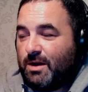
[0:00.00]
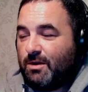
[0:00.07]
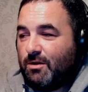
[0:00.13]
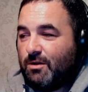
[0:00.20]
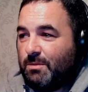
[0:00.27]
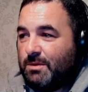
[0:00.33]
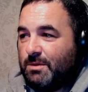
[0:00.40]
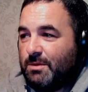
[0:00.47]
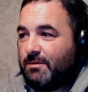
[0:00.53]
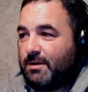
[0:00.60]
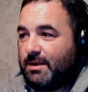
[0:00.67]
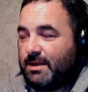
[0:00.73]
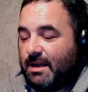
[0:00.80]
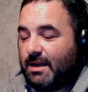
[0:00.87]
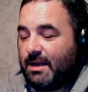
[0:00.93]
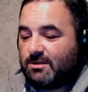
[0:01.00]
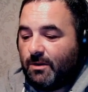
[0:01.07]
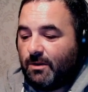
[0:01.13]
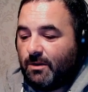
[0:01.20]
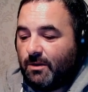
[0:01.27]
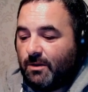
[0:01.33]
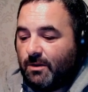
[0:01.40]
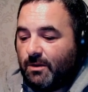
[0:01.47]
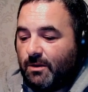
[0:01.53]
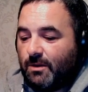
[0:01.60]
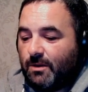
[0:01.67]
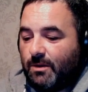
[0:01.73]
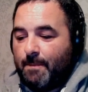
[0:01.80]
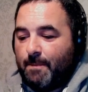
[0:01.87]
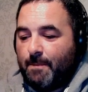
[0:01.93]
Cup, and stuff like that. So,
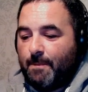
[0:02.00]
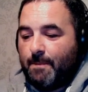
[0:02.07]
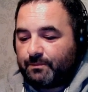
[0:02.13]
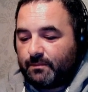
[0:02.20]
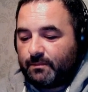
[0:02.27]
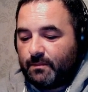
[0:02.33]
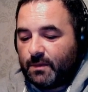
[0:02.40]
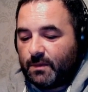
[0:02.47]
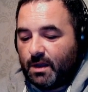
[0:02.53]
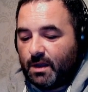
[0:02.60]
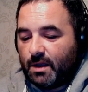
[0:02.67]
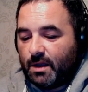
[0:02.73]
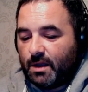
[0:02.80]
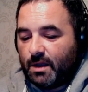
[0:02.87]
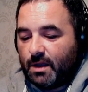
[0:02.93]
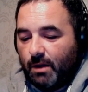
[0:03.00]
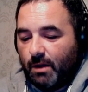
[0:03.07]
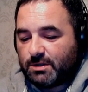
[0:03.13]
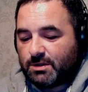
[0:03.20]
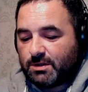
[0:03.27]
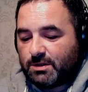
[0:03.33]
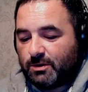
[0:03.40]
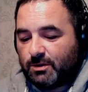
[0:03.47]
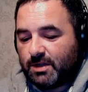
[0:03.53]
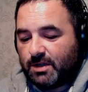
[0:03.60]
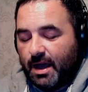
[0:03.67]
here we go, I suppose.